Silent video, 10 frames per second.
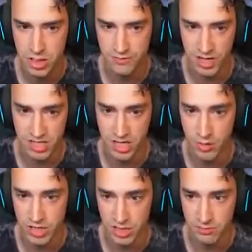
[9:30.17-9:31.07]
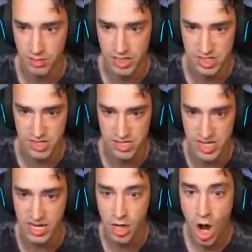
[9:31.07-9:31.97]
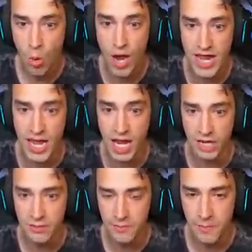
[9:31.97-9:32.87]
In fact, I know we didn't because it says second. Wait, hang on.